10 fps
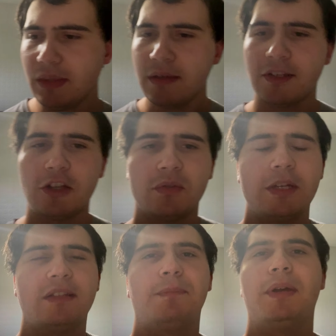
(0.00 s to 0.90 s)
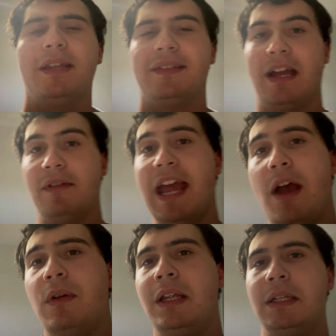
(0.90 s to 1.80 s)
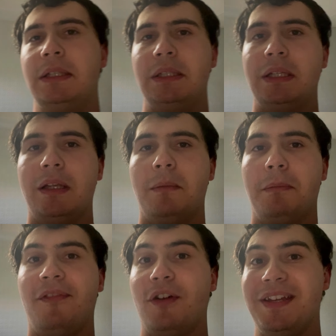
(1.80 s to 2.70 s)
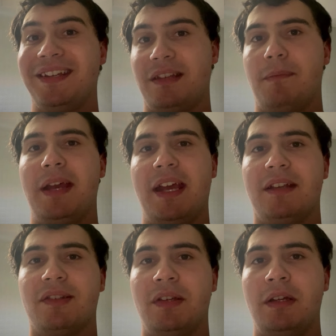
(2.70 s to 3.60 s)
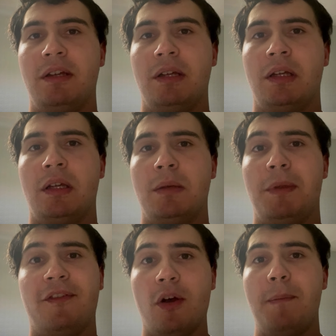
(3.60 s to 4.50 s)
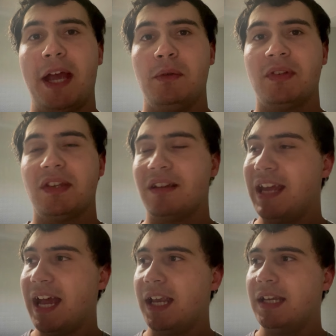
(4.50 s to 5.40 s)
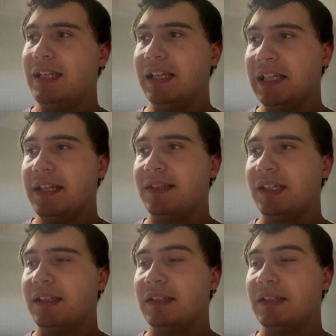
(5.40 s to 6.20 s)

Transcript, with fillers: So I just wanted to point this out now before it disappears, before posts get deleted